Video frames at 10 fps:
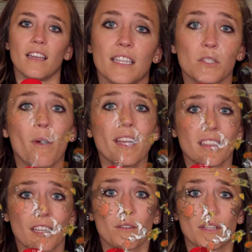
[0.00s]
It's quite
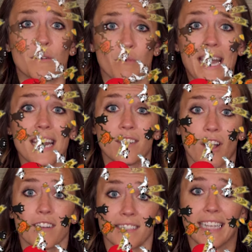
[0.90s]
literally raining
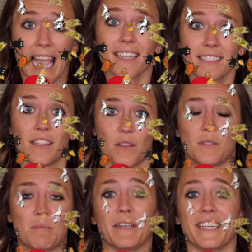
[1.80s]
dogs and cats in
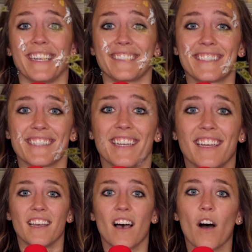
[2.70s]
those buildings.
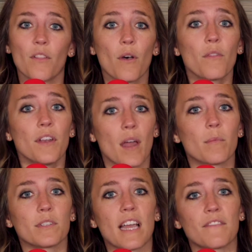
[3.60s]
Although the
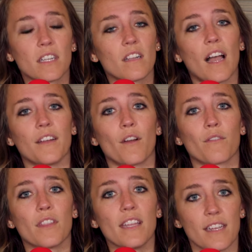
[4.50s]
numbers have declined
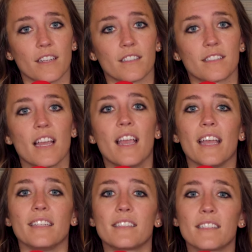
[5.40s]
over the years,
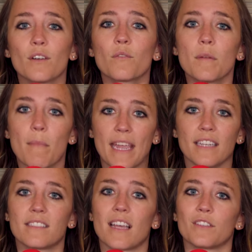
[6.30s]
it still
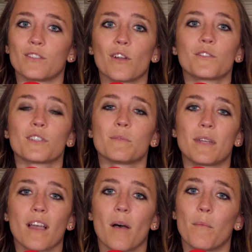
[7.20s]
remains that shelters
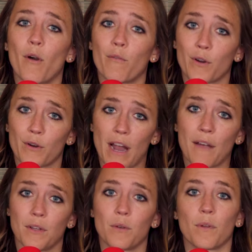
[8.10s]
become
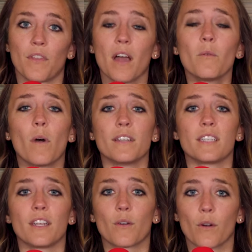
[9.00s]
overcrowded with
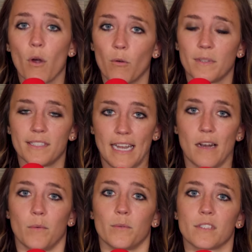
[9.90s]
unwanted or homeless
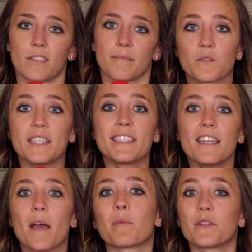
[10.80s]
animals. Reason
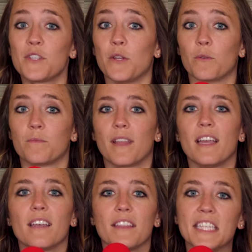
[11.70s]
number two,
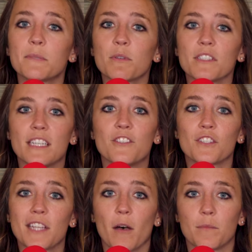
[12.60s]
these
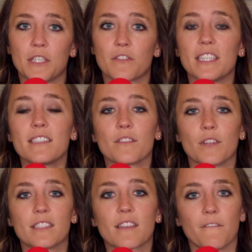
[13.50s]
procedures help decrease the
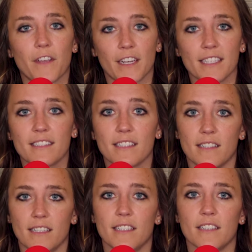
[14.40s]
risk of various
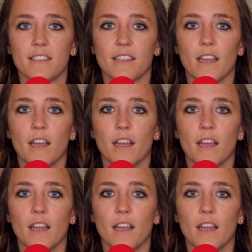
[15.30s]
diseases.